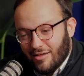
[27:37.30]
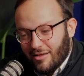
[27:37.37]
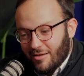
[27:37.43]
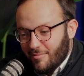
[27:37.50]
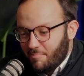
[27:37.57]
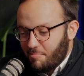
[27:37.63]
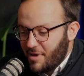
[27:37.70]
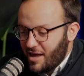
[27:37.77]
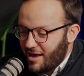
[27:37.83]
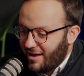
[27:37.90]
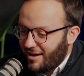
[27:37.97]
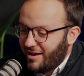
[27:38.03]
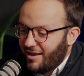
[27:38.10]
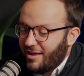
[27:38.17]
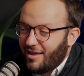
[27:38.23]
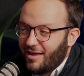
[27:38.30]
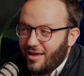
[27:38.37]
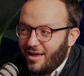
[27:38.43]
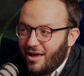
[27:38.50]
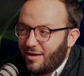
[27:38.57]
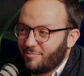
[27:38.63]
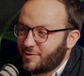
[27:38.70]
man,
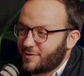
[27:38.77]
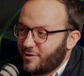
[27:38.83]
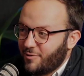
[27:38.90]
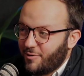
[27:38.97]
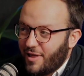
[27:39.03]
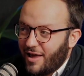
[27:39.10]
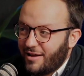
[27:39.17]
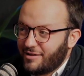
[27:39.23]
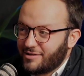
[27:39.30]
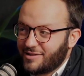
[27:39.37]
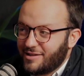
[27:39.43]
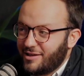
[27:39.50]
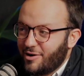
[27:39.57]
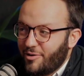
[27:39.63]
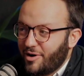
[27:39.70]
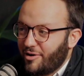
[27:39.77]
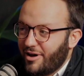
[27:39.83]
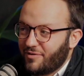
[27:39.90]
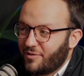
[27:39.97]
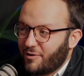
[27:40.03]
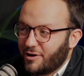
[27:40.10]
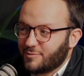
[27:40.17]
I'm so glad in CEO I don't have
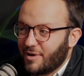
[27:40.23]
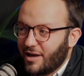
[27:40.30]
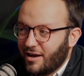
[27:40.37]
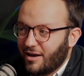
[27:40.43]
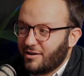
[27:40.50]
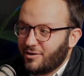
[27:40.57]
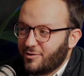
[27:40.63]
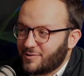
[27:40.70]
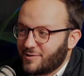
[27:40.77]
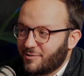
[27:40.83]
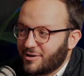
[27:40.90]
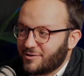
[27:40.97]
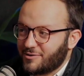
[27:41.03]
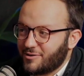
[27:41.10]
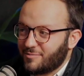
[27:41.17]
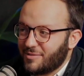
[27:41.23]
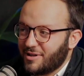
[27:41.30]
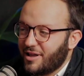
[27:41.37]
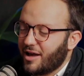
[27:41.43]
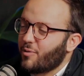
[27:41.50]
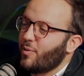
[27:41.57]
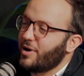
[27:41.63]
to raise my hand to use the restroom.
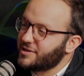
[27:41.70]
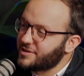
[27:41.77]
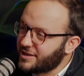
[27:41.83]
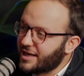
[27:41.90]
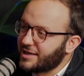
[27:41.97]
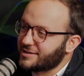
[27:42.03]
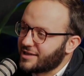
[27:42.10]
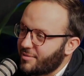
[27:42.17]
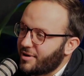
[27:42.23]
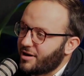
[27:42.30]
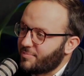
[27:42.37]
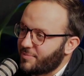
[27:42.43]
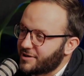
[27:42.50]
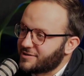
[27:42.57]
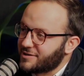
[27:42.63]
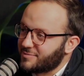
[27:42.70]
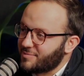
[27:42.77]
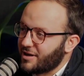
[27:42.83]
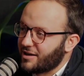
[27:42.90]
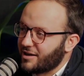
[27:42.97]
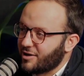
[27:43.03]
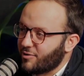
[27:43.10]
Like, when's the last time in a business
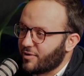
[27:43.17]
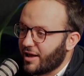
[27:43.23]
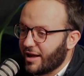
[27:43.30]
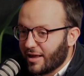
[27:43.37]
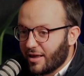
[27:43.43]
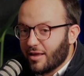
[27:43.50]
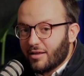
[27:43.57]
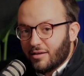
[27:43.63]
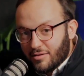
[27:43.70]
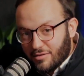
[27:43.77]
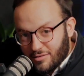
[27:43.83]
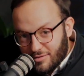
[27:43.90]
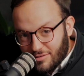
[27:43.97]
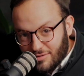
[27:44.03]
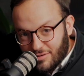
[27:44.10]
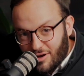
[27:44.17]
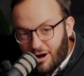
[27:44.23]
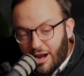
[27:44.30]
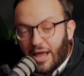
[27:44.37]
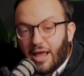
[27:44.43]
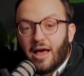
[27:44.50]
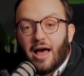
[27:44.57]
meeting you were like, all
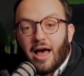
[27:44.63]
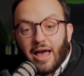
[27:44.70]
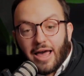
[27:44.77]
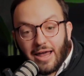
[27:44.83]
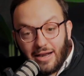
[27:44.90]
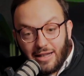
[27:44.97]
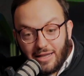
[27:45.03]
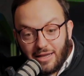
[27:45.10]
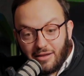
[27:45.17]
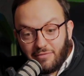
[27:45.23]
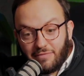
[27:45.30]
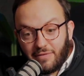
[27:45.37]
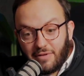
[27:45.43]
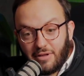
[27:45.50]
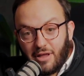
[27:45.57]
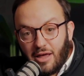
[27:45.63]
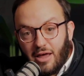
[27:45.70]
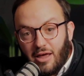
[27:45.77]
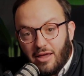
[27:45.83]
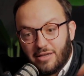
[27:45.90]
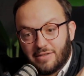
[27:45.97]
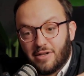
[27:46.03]
right, I got to leave.
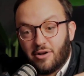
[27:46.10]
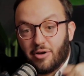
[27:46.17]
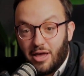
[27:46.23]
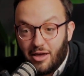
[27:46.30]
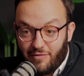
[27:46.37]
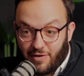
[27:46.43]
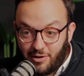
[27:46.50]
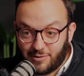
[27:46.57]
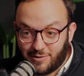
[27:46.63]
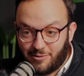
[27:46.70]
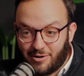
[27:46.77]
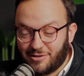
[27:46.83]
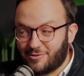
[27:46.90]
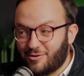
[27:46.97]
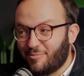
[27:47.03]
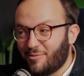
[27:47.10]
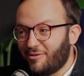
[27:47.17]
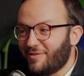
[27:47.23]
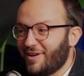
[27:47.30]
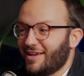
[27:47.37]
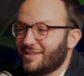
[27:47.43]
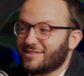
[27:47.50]
Is it okay if I use the restroom real
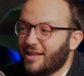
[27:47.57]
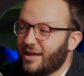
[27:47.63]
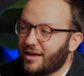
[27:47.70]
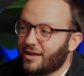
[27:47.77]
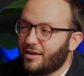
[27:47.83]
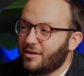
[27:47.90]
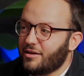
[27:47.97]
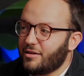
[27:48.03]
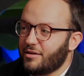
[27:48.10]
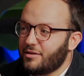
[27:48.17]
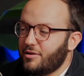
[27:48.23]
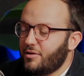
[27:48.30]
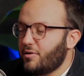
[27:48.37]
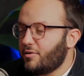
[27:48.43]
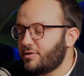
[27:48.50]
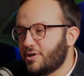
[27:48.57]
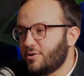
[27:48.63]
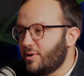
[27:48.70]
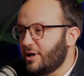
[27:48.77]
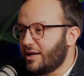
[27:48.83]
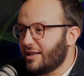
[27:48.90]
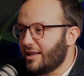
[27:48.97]
fast? Like, wow. You don't do
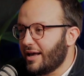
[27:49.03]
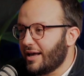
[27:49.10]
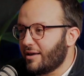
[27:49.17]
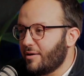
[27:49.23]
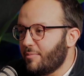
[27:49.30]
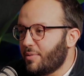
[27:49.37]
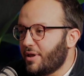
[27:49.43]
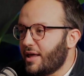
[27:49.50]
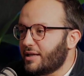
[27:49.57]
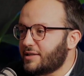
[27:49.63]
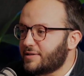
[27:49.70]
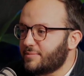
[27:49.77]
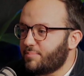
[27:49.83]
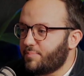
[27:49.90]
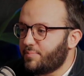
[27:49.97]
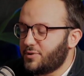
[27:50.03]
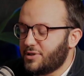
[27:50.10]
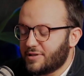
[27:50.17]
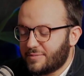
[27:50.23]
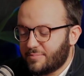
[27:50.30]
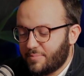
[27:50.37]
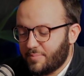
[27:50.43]
it. But that's
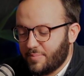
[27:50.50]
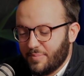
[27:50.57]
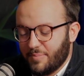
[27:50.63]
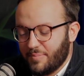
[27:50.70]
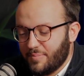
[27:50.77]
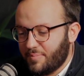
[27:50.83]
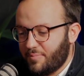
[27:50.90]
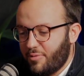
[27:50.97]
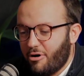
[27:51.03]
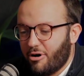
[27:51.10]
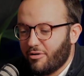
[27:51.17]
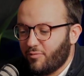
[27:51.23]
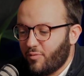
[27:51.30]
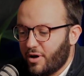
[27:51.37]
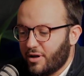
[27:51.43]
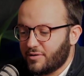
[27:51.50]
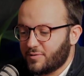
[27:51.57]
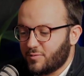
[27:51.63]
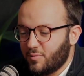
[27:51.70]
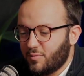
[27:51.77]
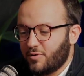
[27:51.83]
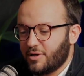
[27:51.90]
just part of what
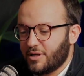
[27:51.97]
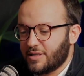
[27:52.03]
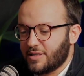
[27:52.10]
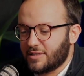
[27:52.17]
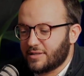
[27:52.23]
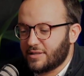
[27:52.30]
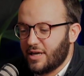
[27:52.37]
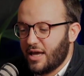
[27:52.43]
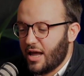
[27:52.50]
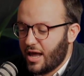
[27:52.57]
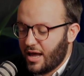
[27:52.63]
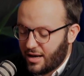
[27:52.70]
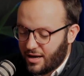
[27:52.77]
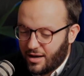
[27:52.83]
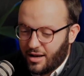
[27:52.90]
school has, and